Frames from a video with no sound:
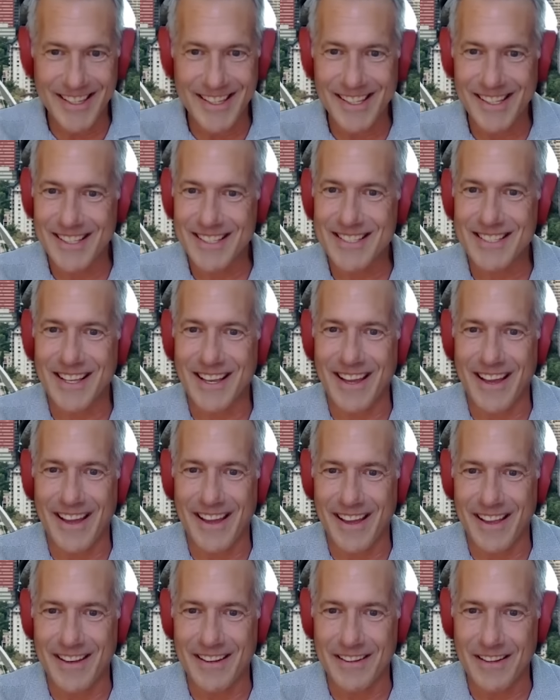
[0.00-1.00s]
this,
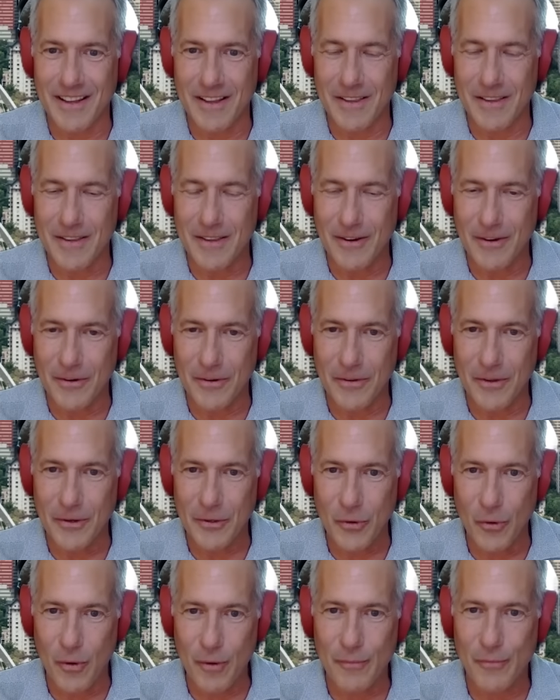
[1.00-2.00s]
and they're going